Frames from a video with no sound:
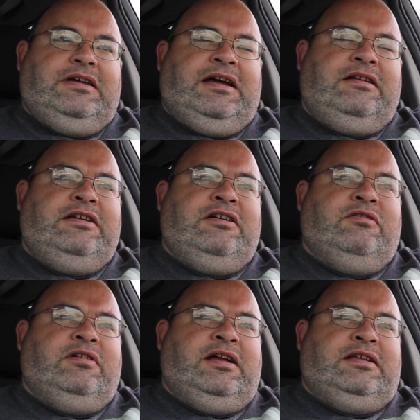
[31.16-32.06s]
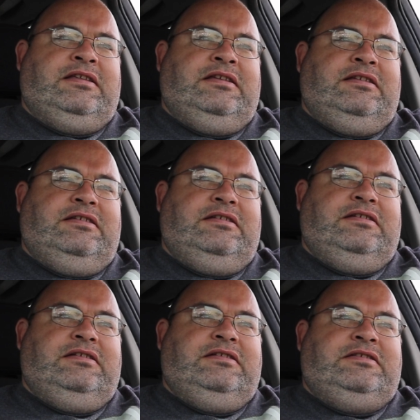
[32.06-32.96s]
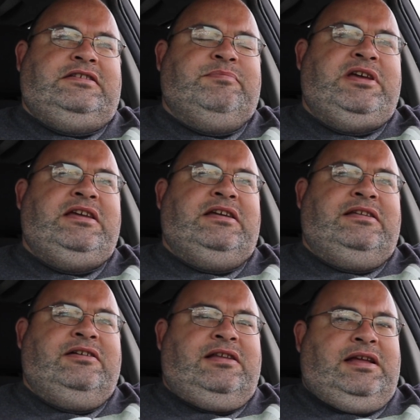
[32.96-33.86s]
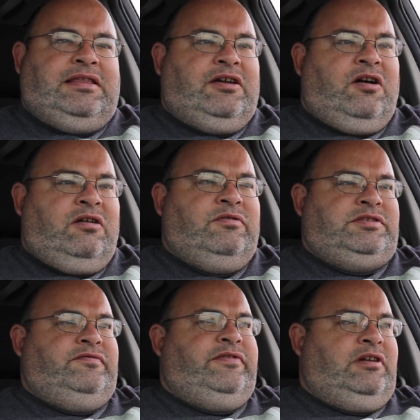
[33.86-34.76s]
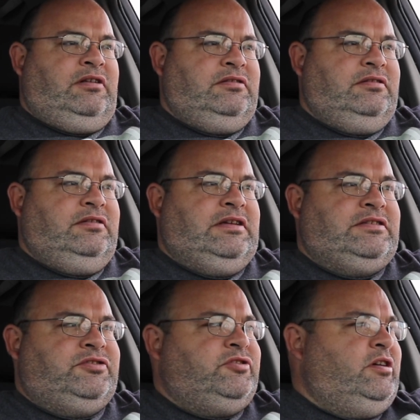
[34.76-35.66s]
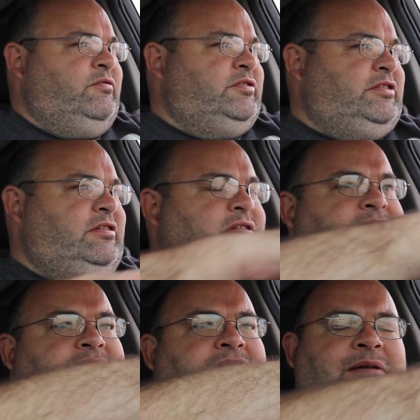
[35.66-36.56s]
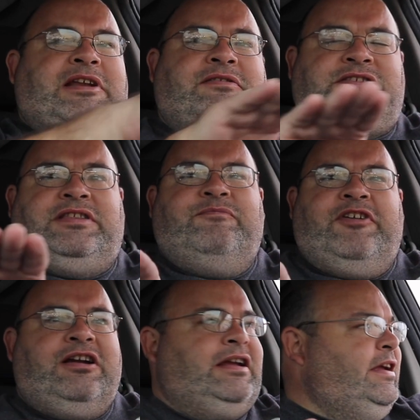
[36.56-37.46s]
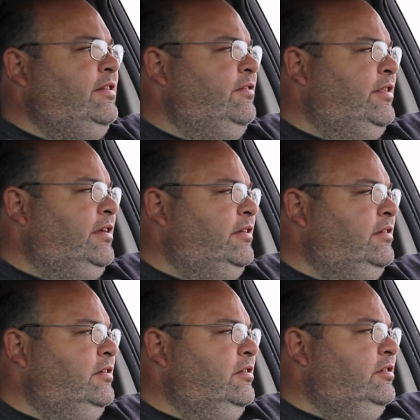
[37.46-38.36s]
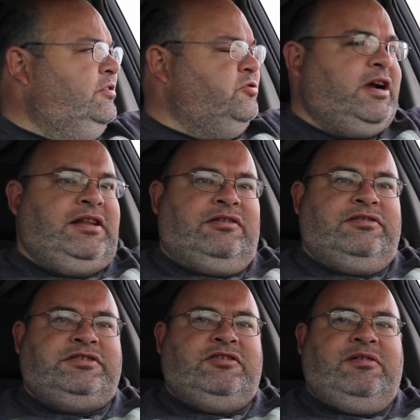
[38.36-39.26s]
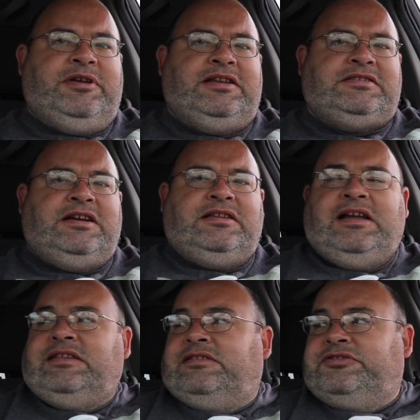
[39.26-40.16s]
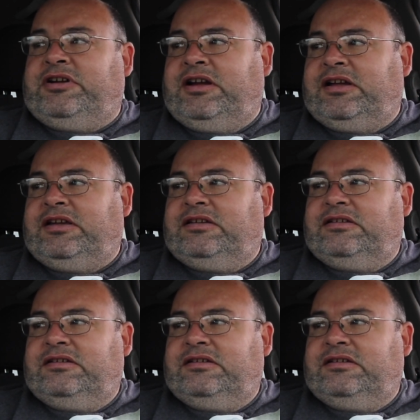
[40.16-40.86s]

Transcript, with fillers: I don't know. I, to me, it looked like the car was at fault because the truck was. I mean, it was at the very end of the trailer, so I mean, it's not like the truck